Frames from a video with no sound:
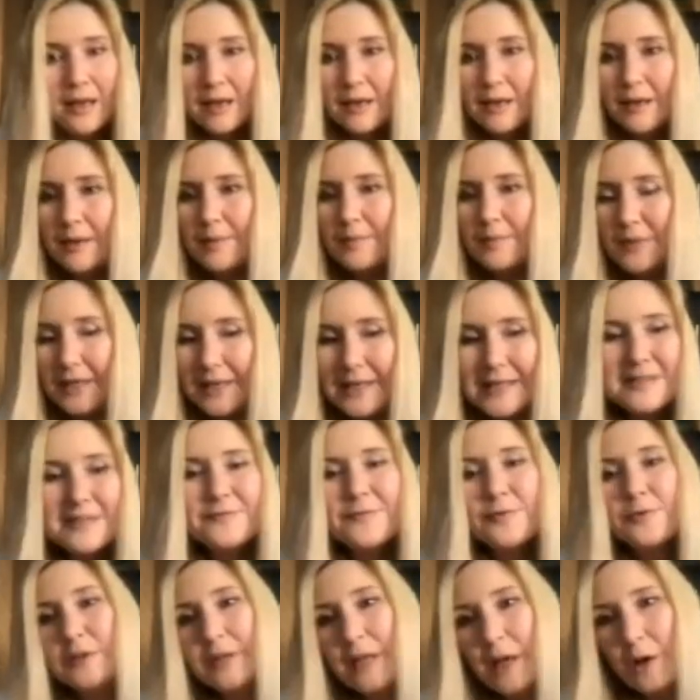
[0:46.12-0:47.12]
As
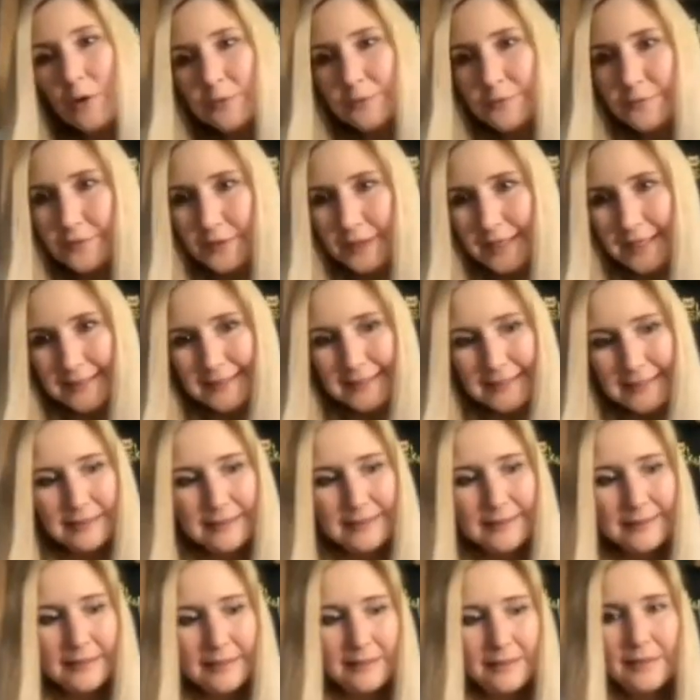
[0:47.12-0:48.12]
for noun
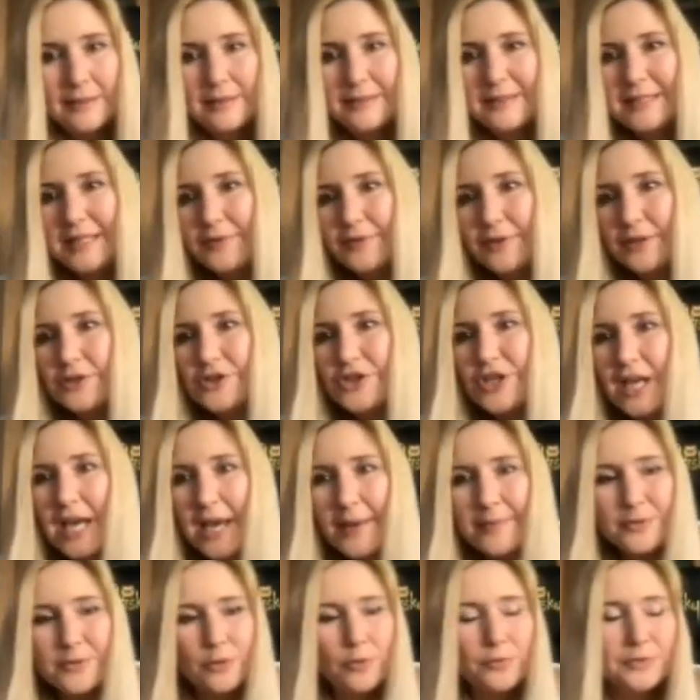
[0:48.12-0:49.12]
phrases, several
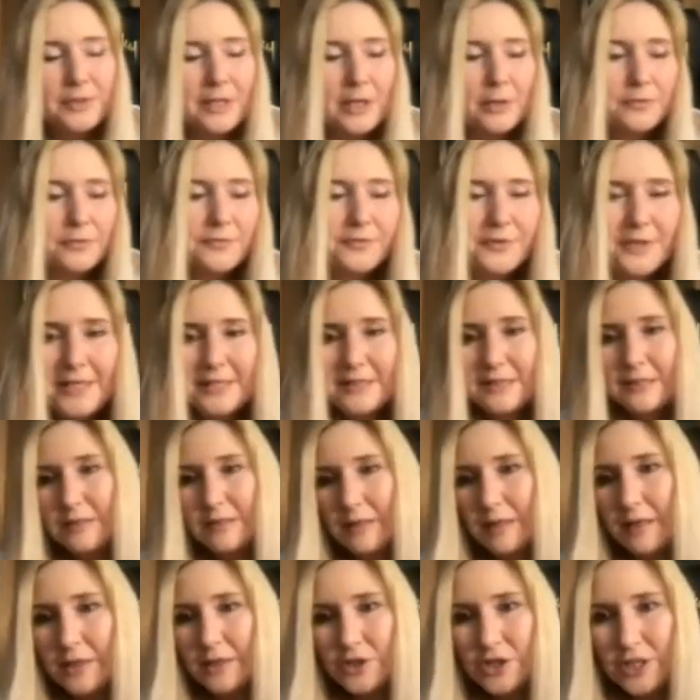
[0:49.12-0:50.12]
types of noun
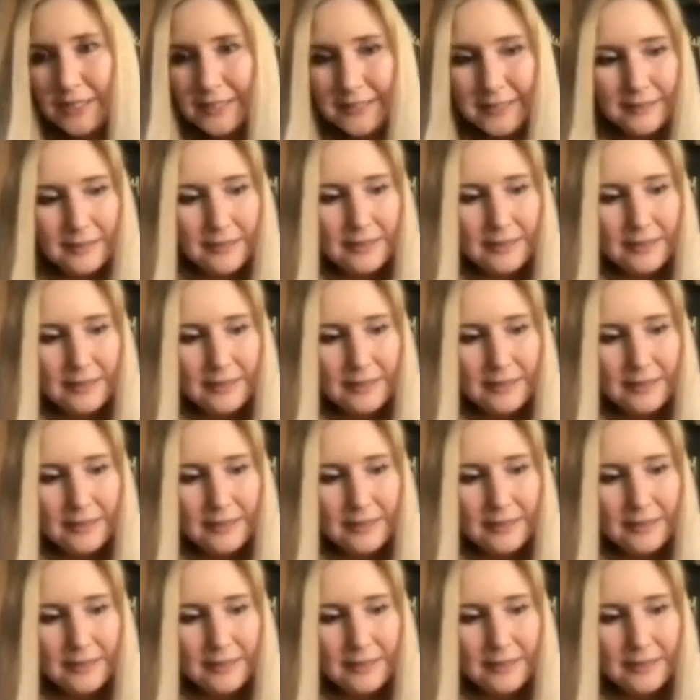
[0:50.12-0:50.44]
phrases are tested